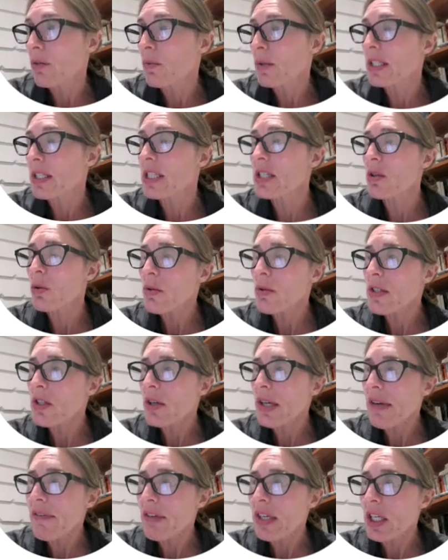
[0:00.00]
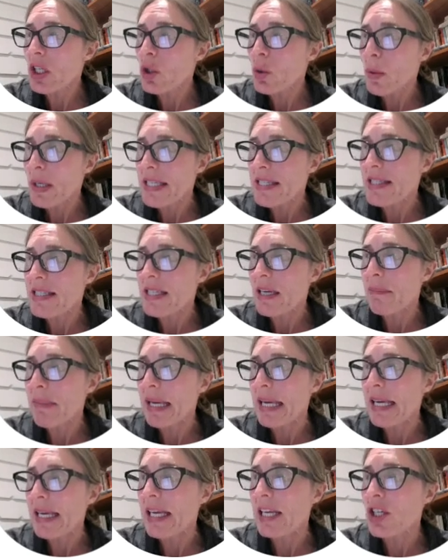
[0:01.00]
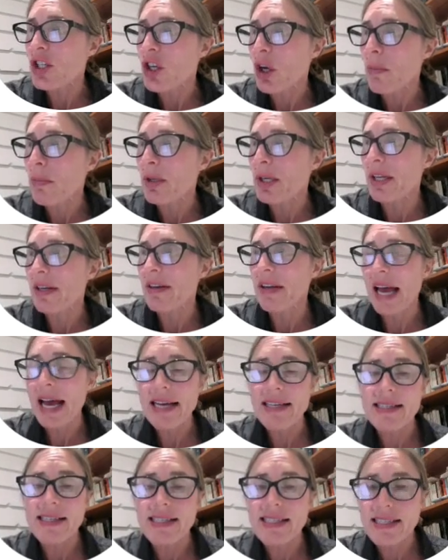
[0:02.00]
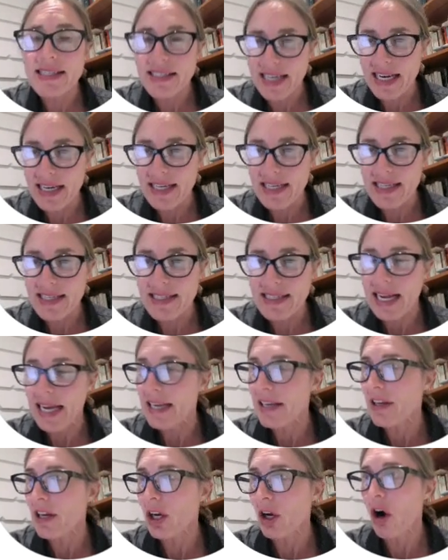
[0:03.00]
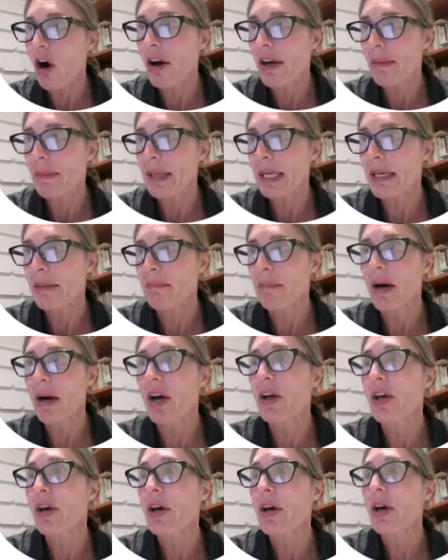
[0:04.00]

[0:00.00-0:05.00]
which is also given a twist in being interpreted as a steady state economy by